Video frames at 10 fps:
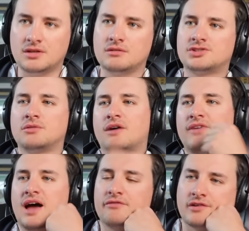you two ever
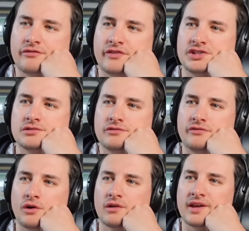have an official
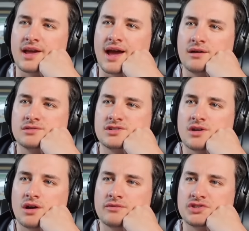falling out
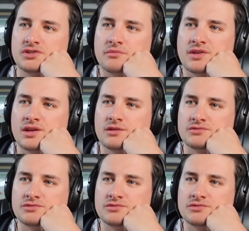over something,